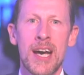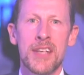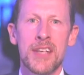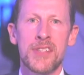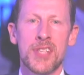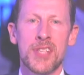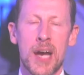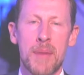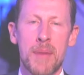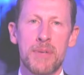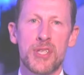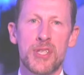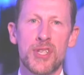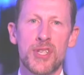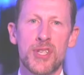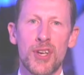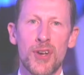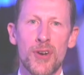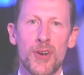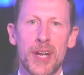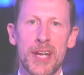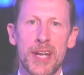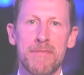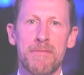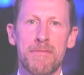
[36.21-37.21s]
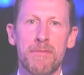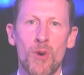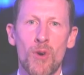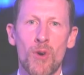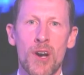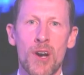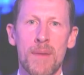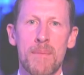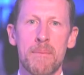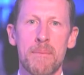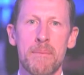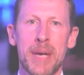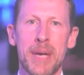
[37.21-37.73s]
Cybersecurity
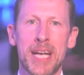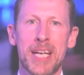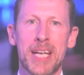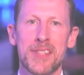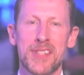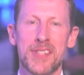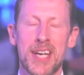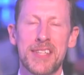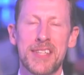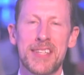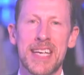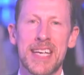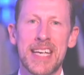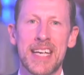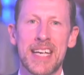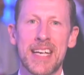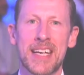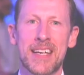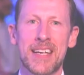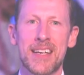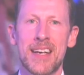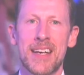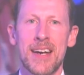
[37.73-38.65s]
Forum, because I think